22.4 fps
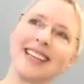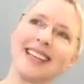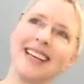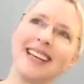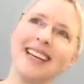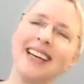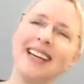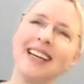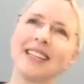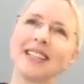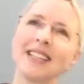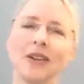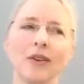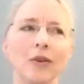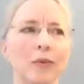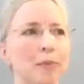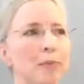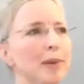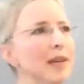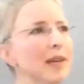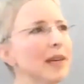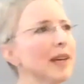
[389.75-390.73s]
Mm-hmm. So
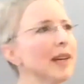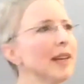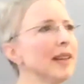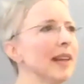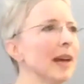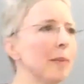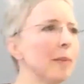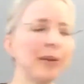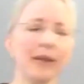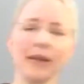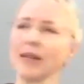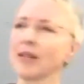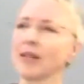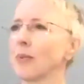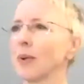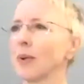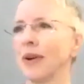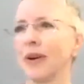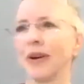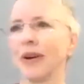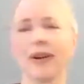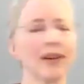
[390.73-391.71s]
being in that place
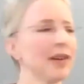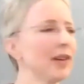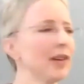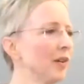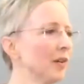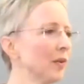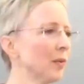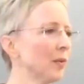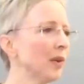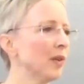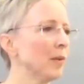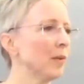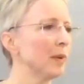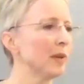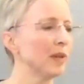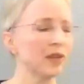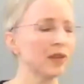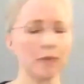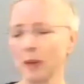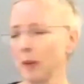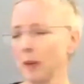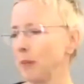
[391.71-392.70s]
where you're with a bunch
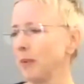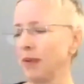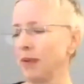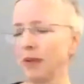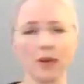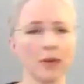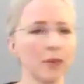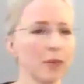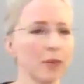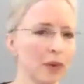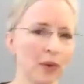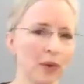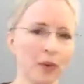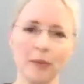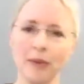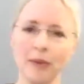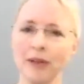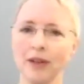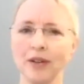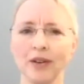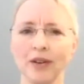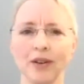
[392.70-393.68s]
of people in a room
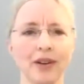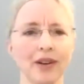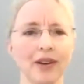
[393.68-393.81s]
and you're